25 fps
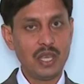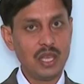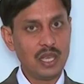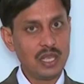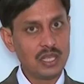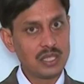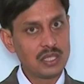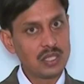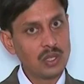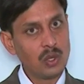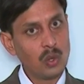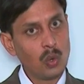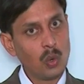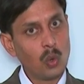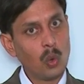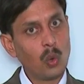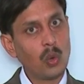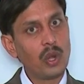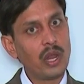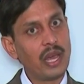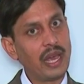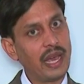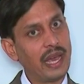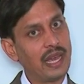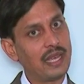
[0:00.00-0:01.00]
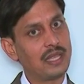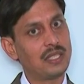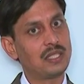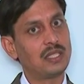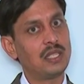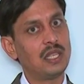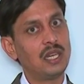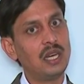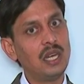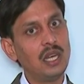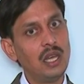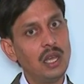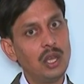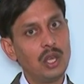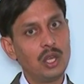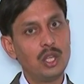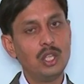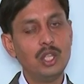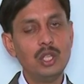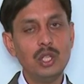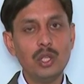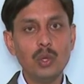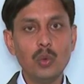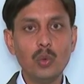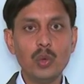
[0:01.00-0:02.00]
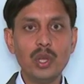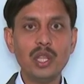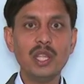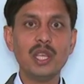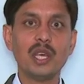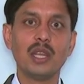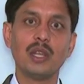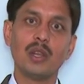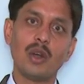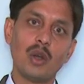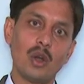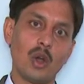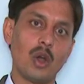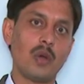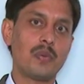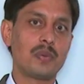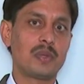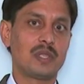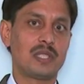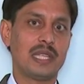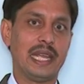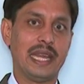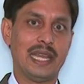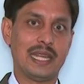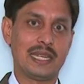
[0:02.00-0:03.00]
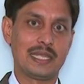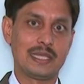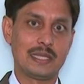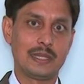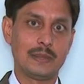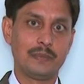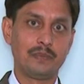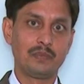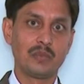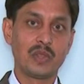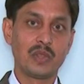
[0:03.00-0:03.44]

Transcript: is known as the union of sets.